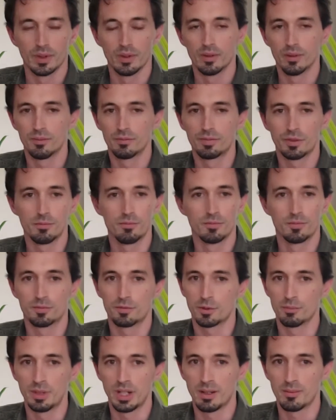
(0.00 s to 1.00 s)
for
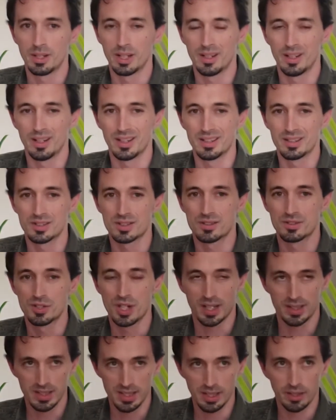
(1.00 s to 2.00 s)
me, I mean, it's
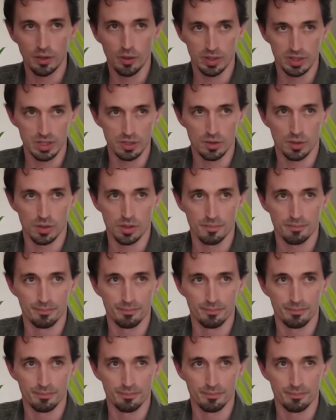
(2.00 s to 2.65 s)
check the ego at the door.